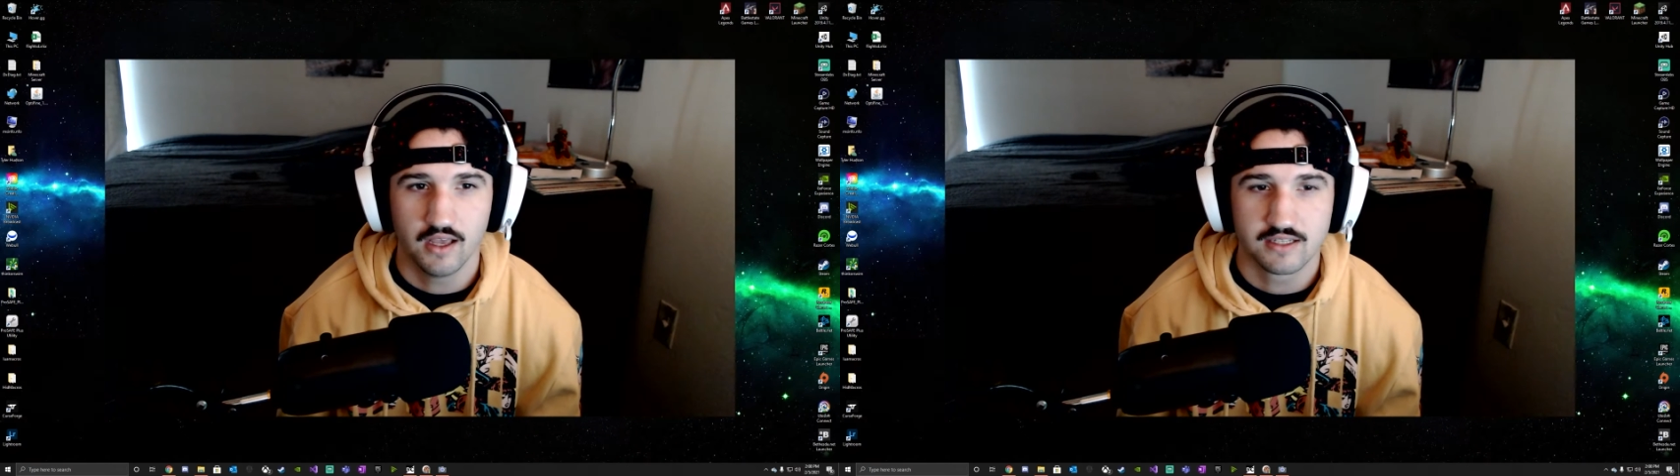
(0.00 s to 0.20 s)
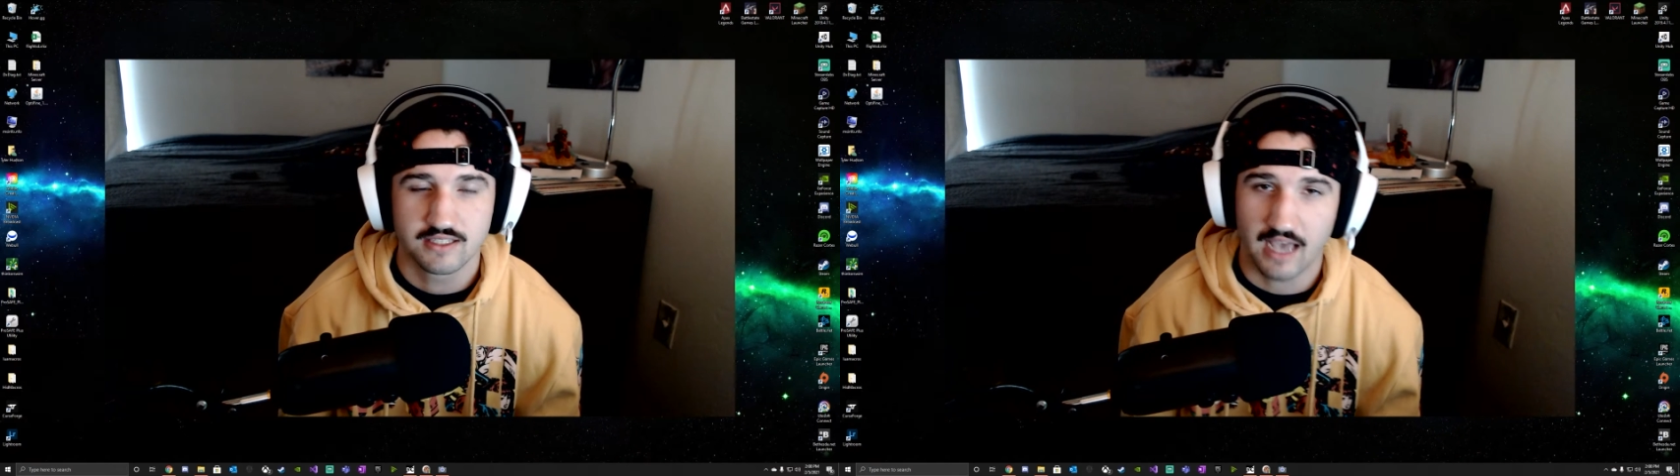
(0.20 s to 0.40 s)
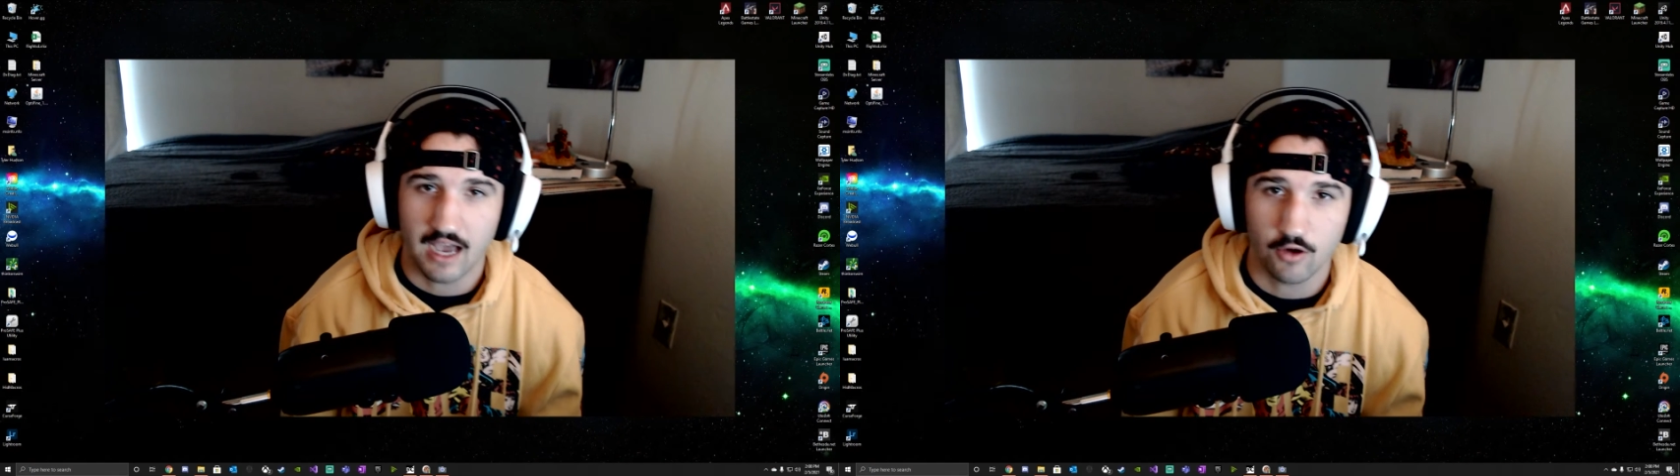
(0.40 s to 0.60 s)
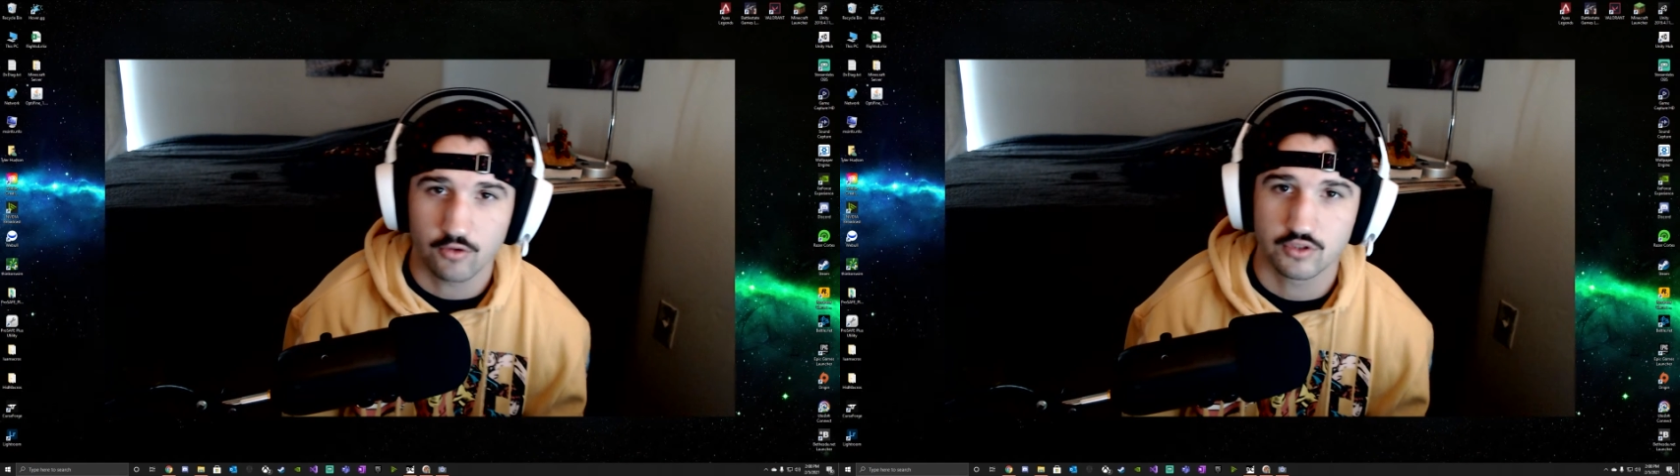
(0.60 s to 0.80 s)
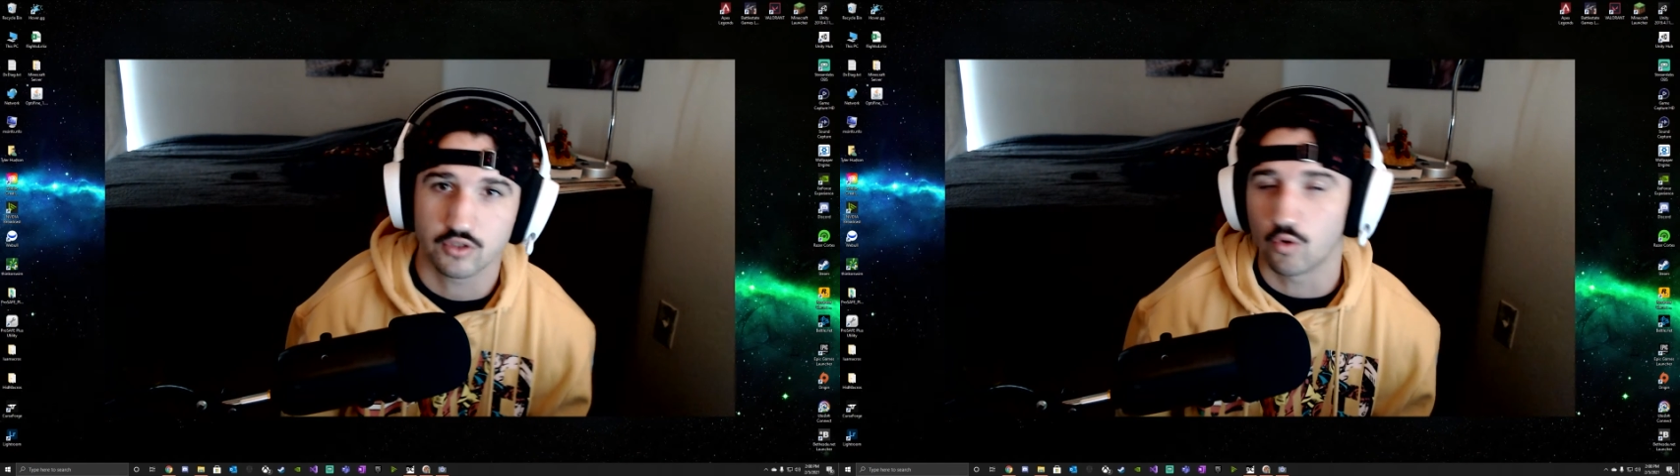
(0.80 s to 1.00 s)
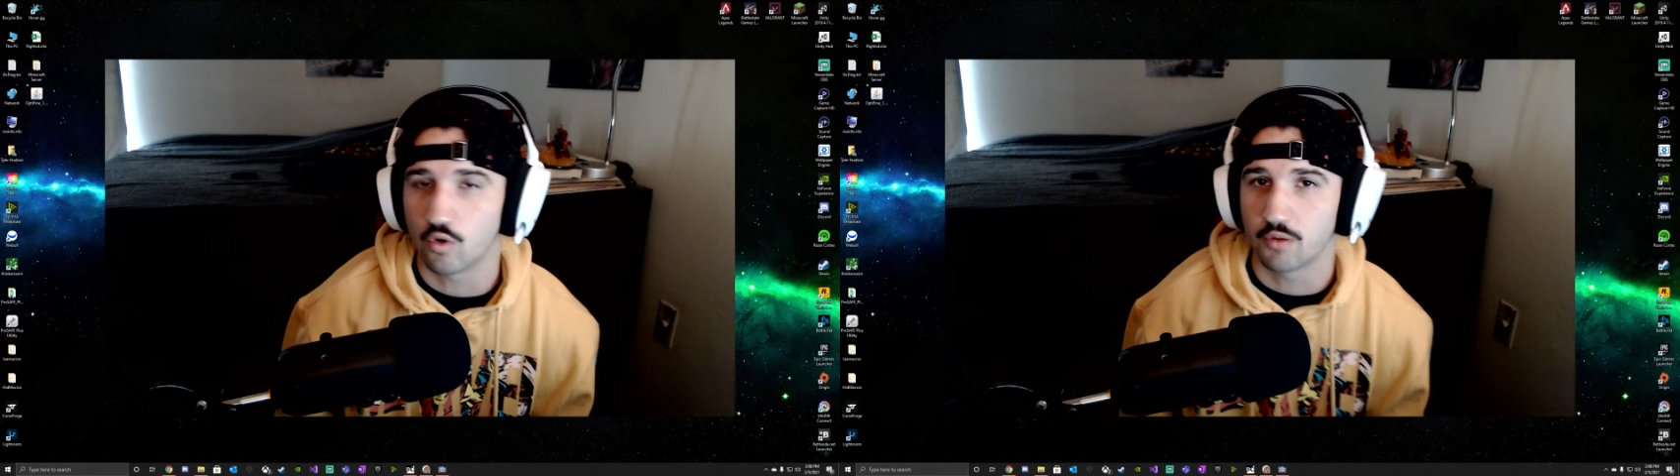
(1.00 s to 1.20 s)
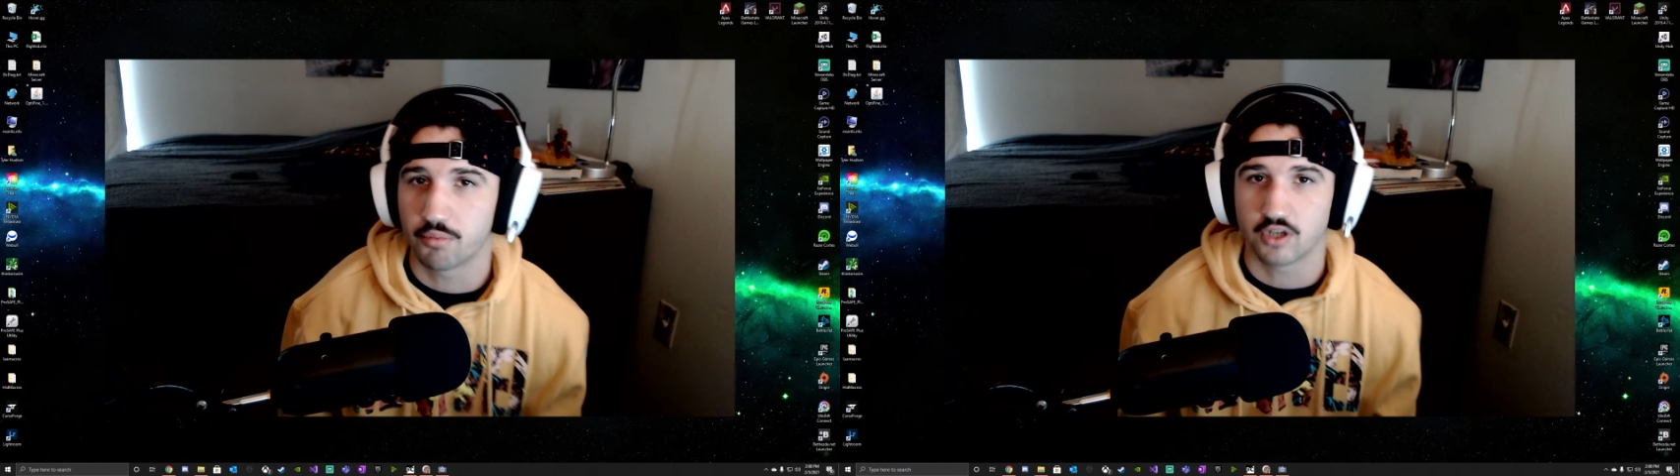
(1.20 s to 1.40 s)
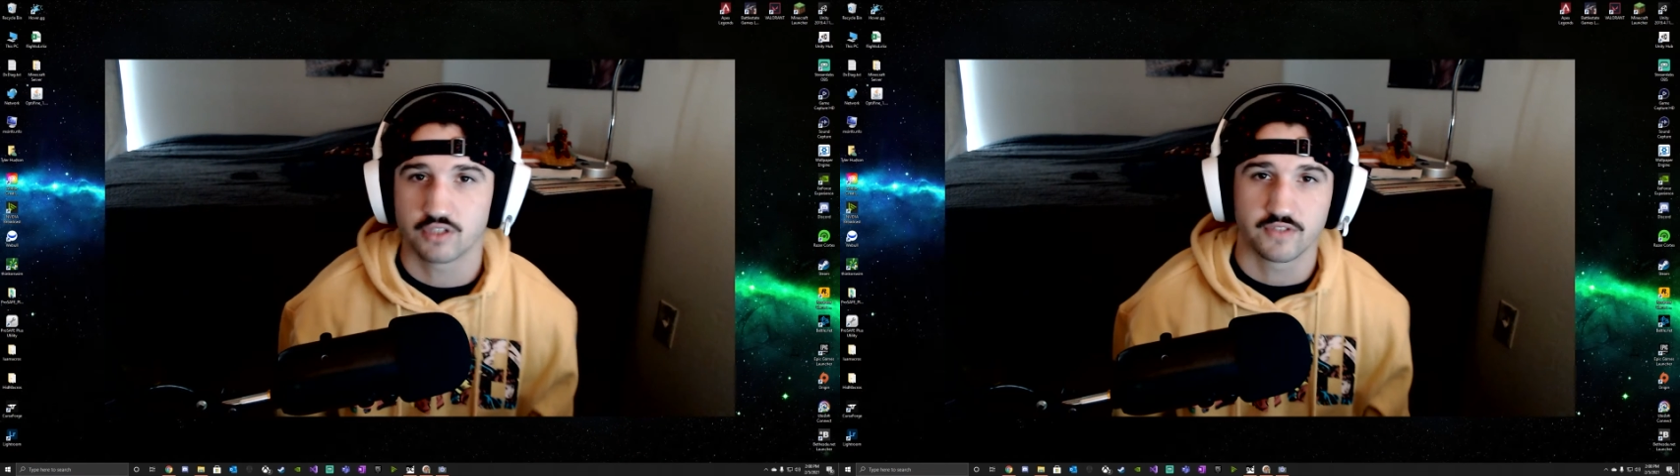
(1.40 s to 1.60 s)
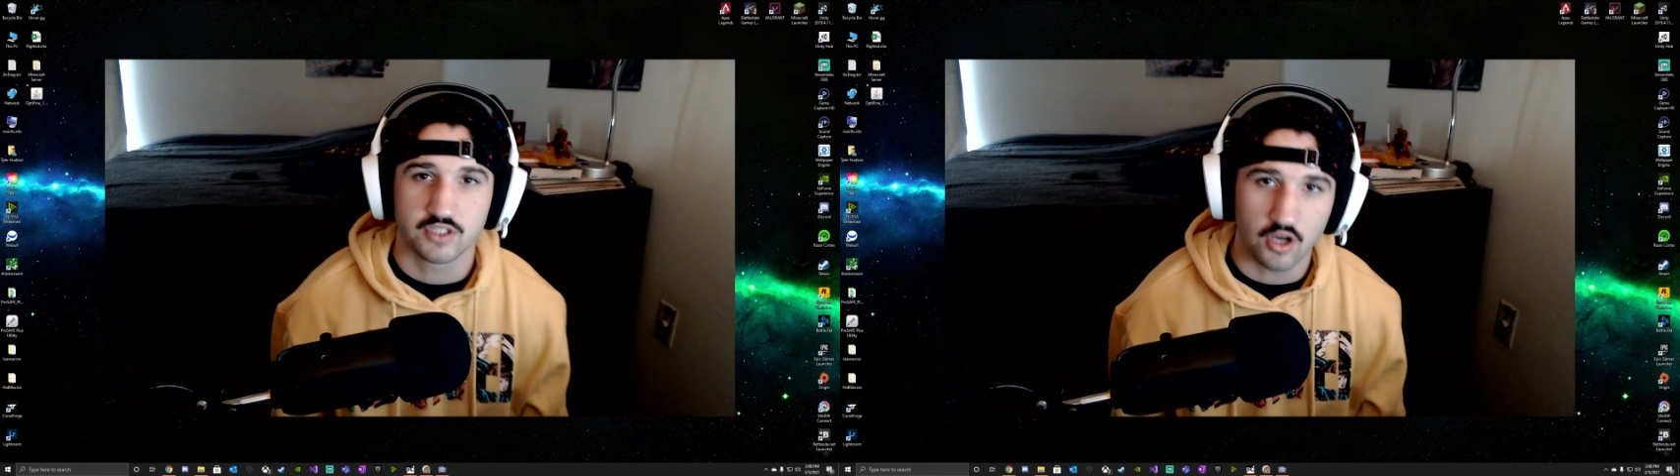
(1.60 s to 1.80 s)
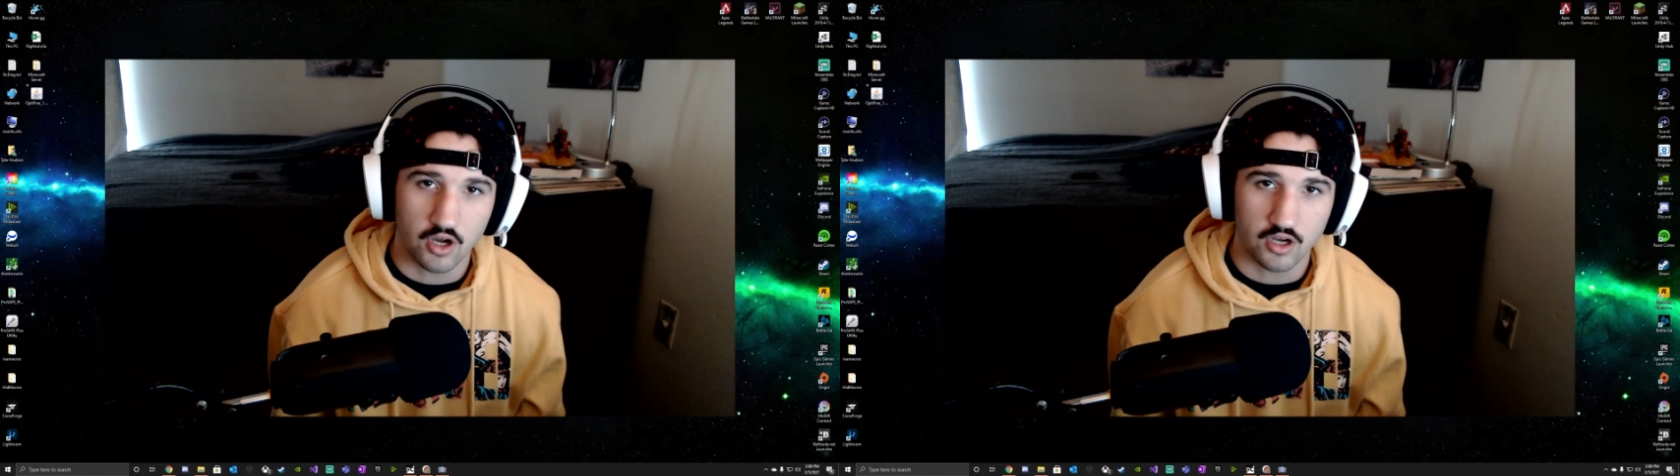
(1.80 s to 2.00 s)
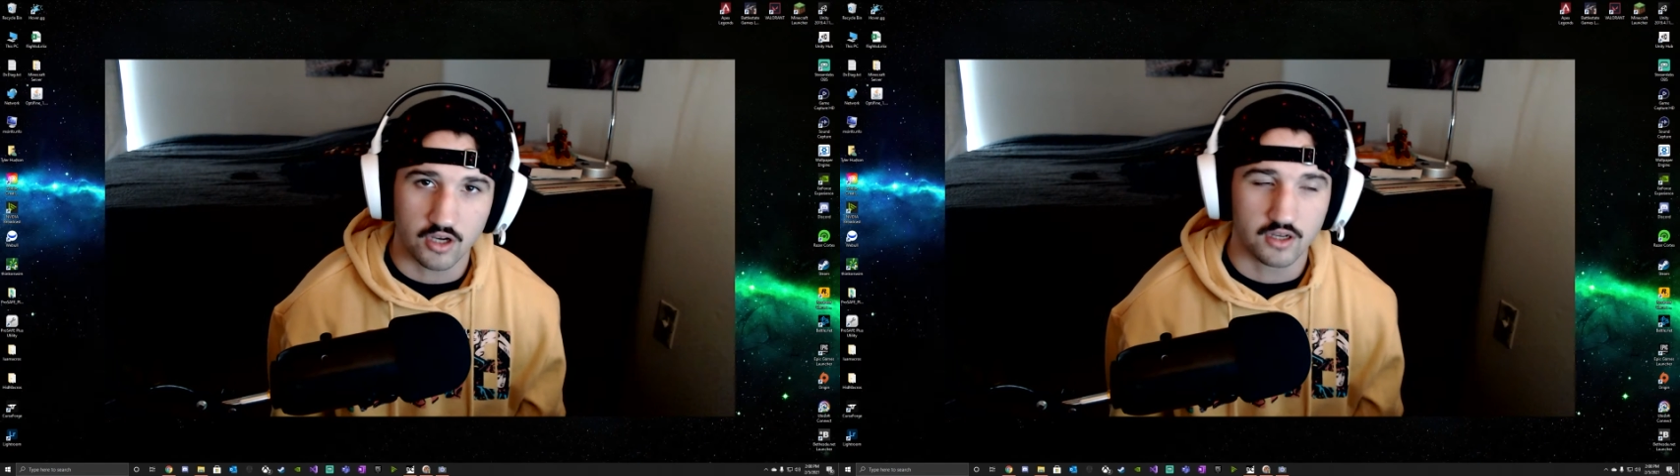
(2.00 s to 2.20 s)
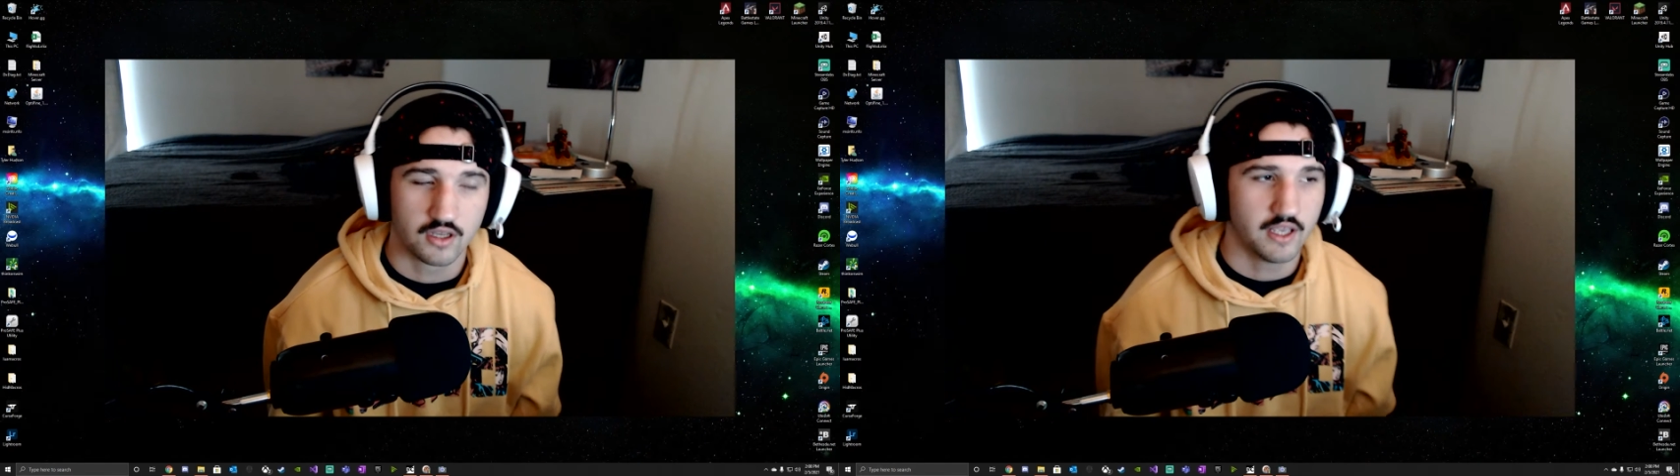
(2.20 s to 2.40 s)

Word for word: sounds or parts of song